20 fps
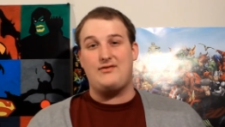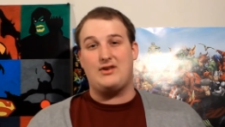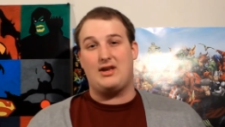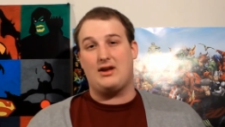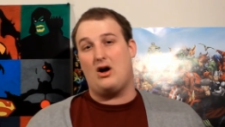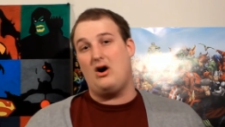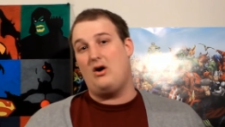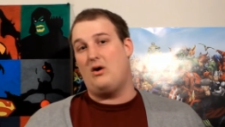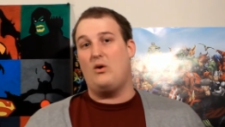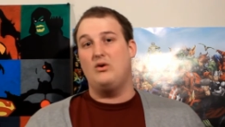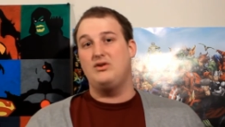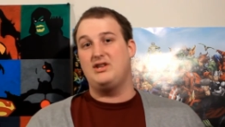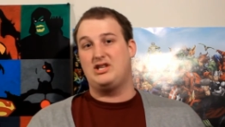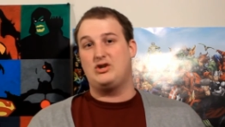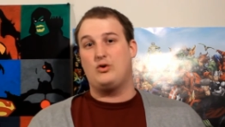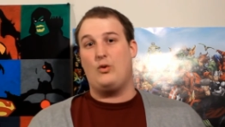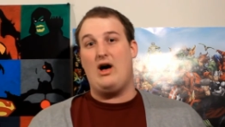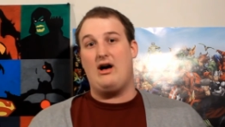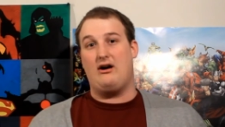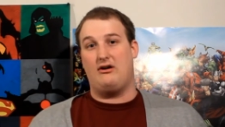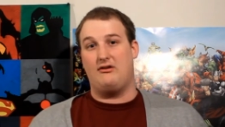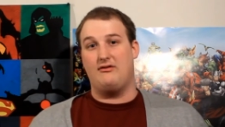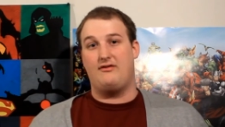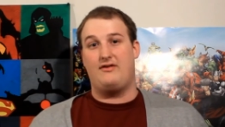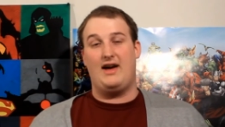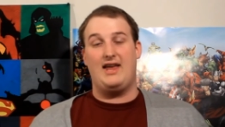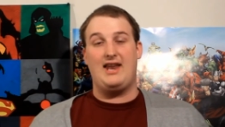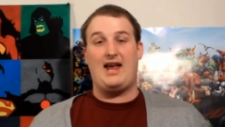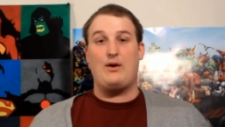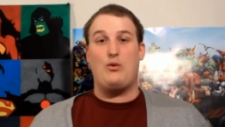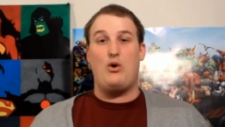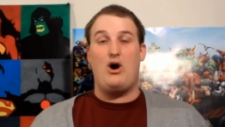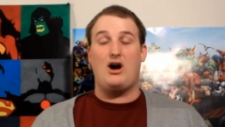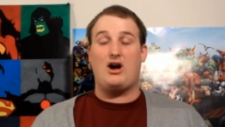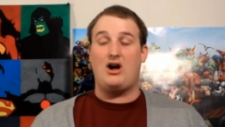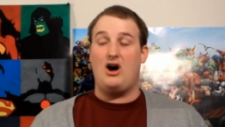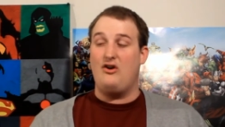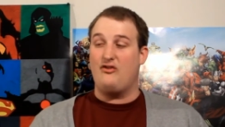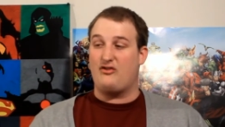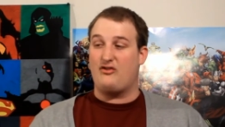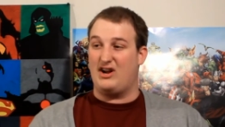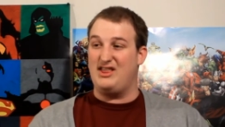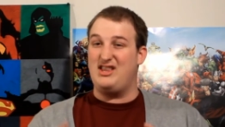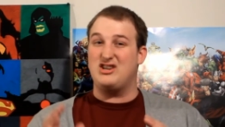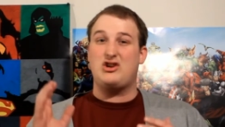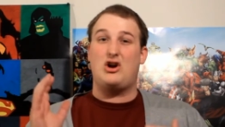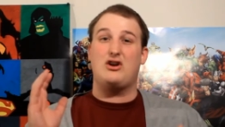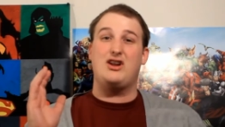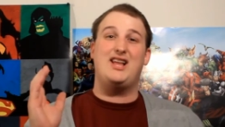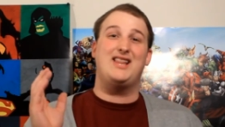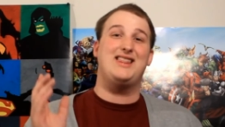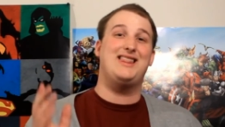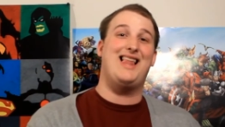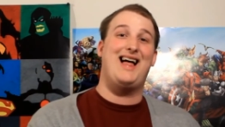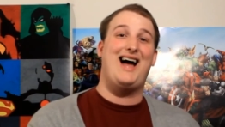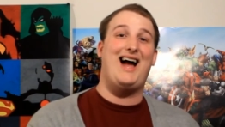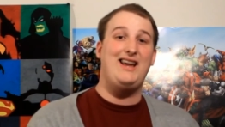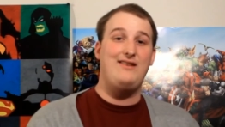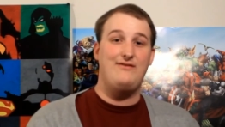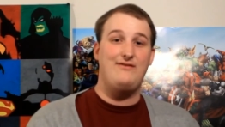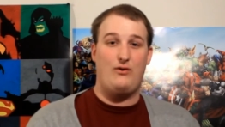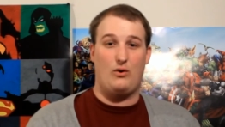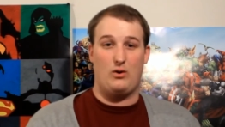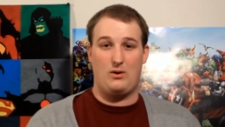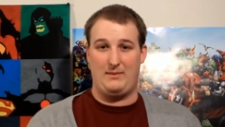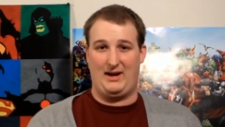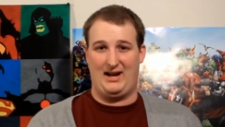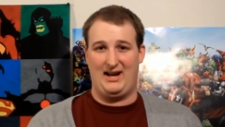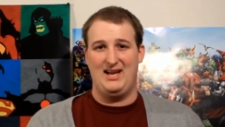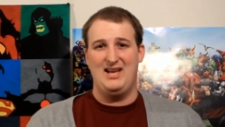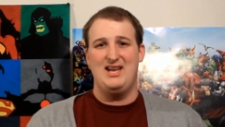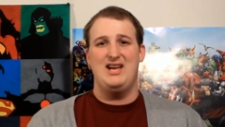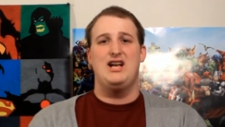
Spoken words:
They're like, oh, only 12. And I walk over, and there's already a line for me.